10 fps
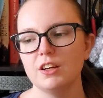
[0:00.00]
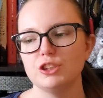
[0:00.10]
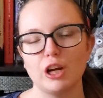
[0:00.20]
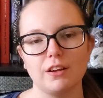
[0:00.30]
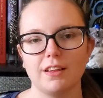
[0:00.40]

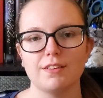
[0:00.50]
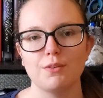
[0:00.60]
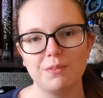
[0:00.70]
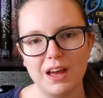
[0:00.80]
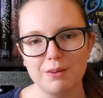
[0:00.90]
Charlotte's
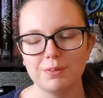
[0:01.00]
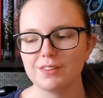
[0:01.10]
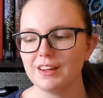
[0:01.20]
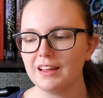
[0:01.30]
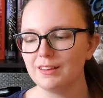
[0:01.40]
Web was
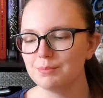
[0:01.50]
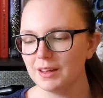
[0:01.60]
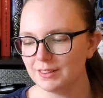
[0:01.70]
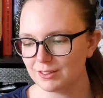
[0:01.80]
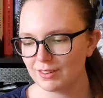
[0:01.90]
an
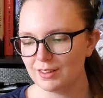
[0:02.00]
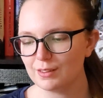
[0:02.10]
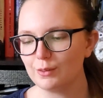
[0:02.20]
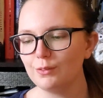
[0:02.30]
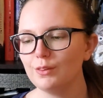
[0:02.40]
elementary
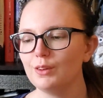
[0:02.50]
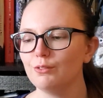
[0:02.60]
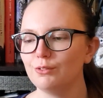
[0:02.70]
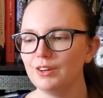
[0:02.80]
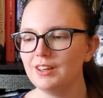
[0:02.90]
school
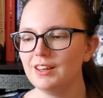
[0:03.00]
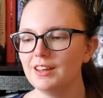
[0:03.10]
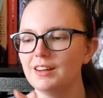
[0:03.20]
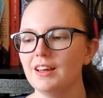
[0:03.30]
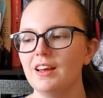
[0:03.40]
read.